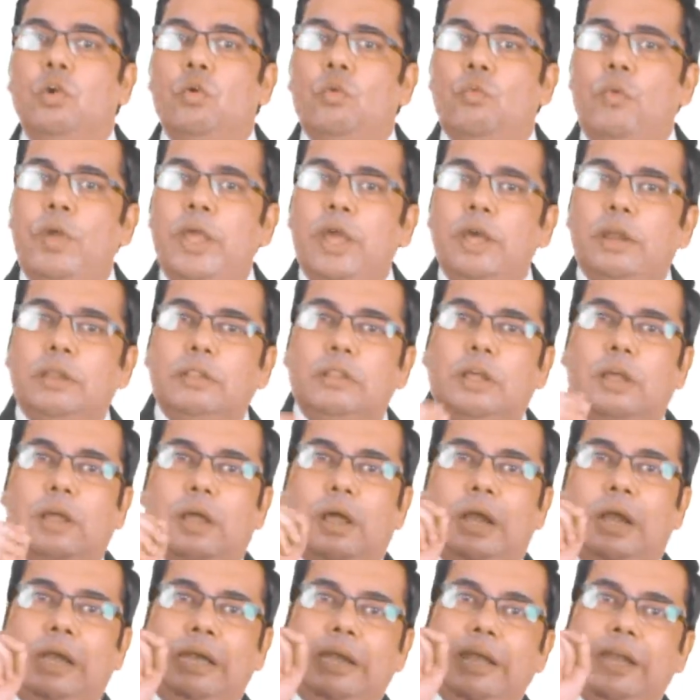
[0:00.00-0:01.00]
where
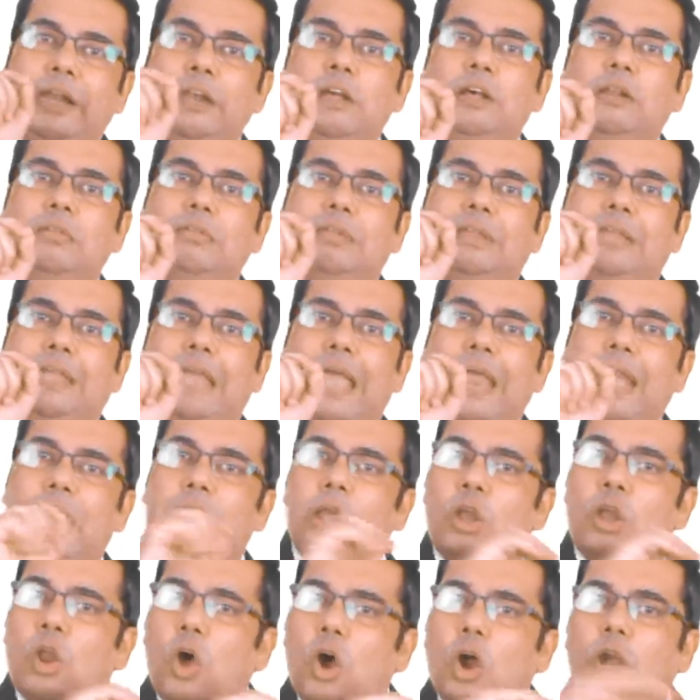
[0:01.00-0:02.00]
the containers
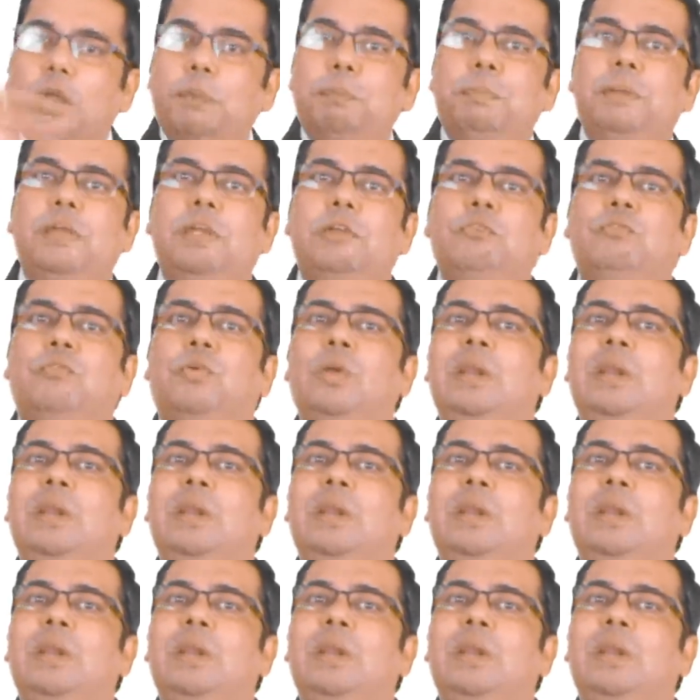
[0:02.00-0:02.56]
cannot be